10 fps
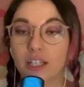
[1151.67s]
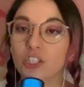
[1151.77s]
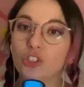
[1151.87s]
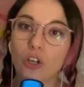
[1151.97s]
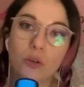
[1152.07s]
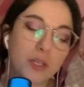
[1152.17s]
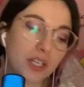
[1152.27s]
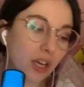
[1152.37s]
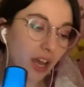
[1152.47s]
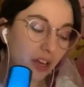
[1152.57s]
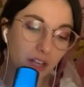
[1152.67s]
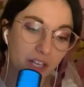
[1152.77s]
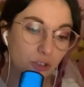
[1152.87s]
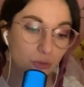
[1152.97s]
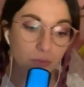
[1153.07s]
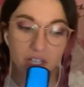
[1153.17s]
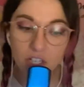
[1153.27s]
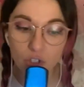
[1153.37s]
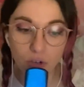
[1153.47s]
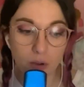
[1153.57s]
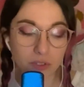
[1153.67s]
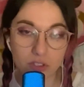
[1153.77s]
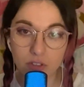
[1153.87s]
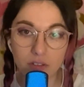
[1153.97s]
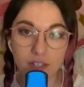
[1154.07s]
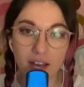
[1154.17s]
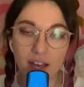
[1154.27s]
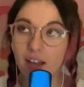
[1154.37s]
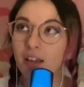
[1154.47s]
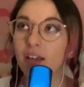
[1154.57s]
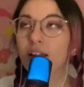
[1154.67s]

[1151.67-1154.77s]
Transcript: Like, so many like Korean dramas do that.